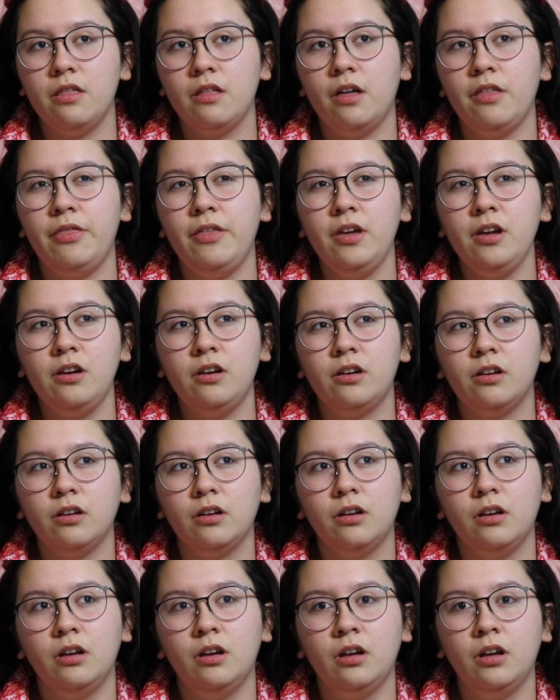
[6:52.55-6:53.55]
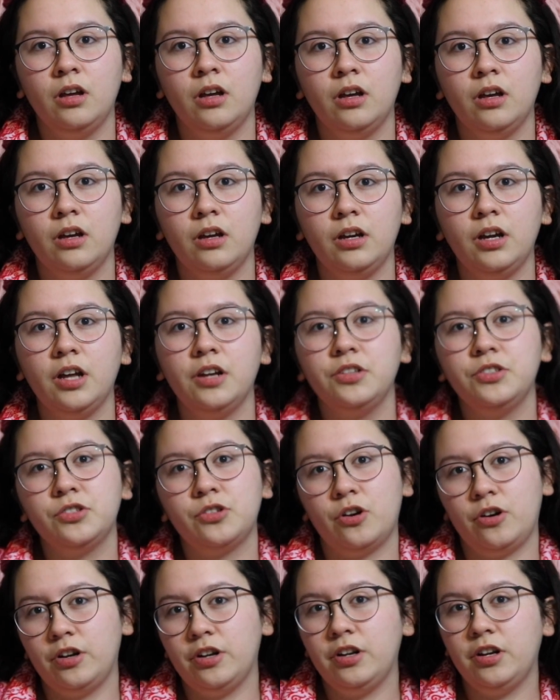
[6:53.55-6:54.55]
I think it kind of
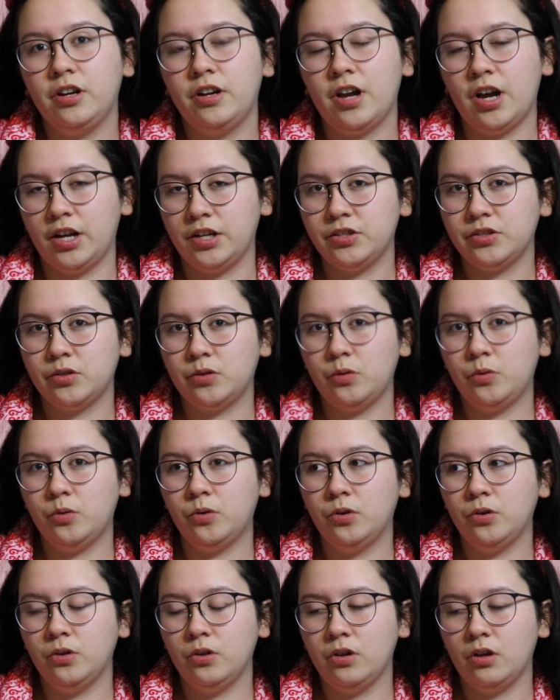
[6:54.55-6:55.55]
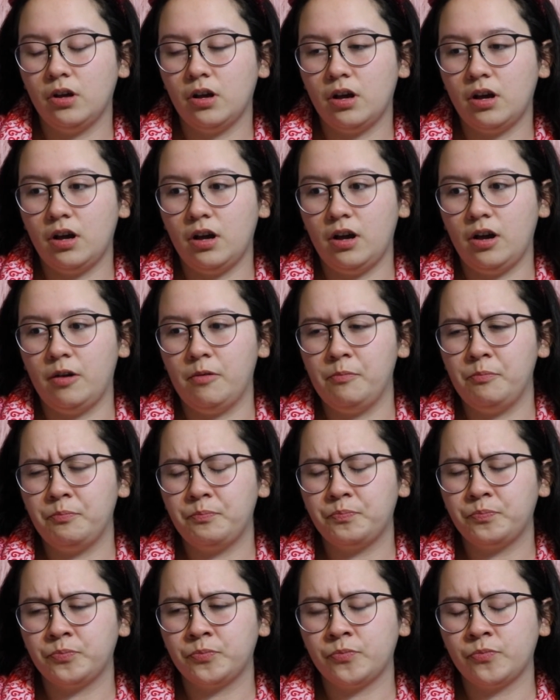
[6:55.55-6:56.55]
started in high school.
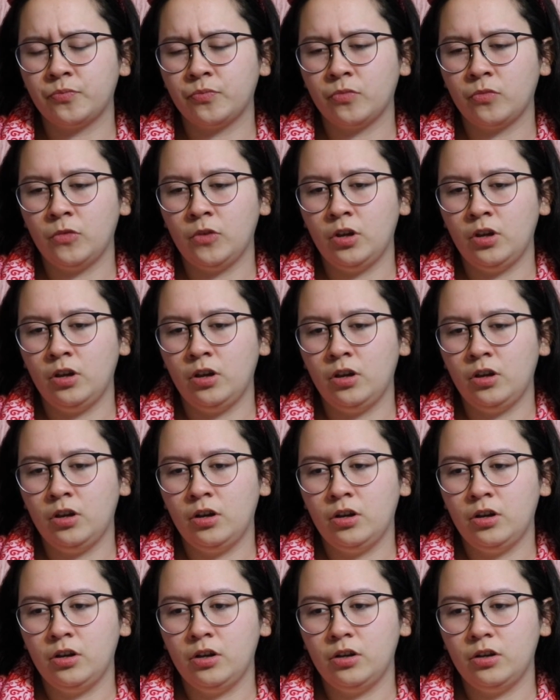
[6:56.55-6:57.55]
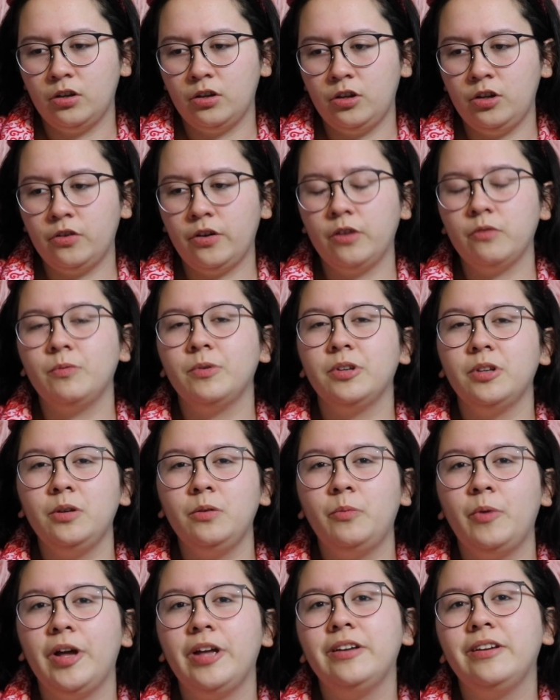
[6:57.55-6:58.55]
You know, I
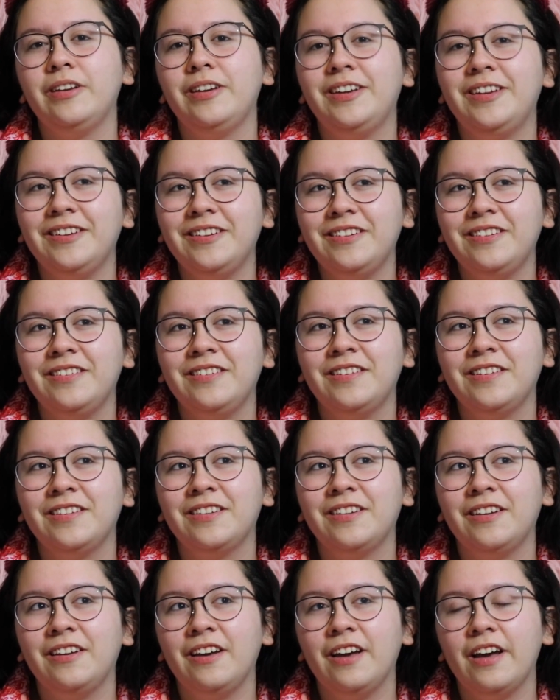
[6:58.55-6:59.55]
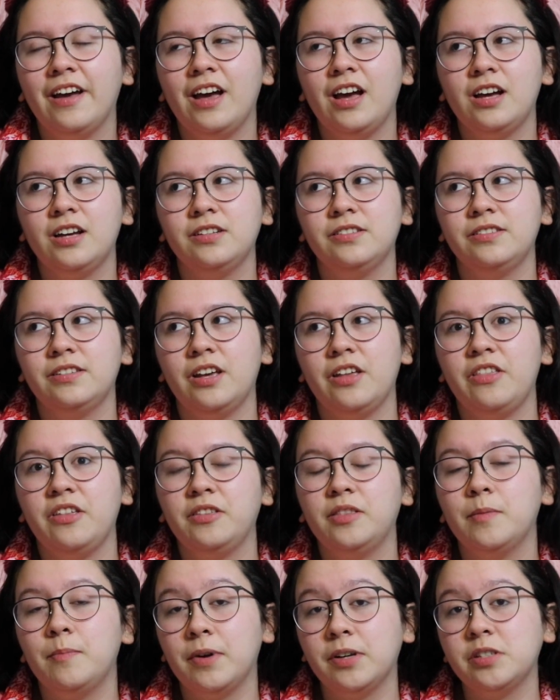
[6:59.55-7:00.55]
really went in as, I
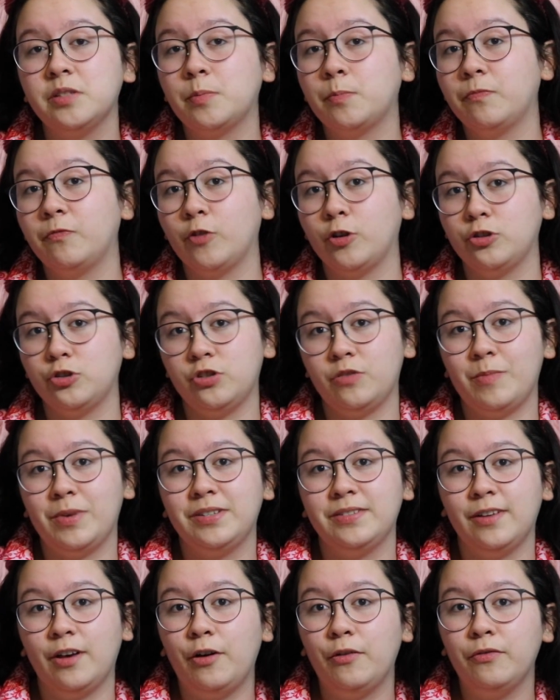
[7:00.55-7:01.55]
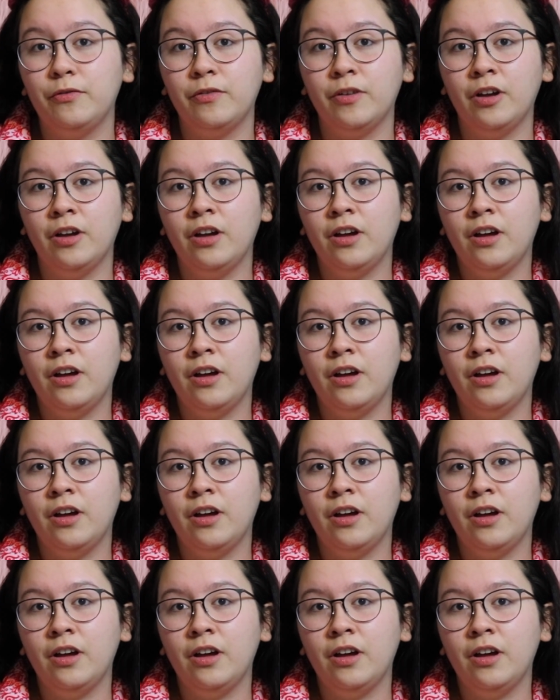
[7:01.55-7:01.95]
think, the best version of myself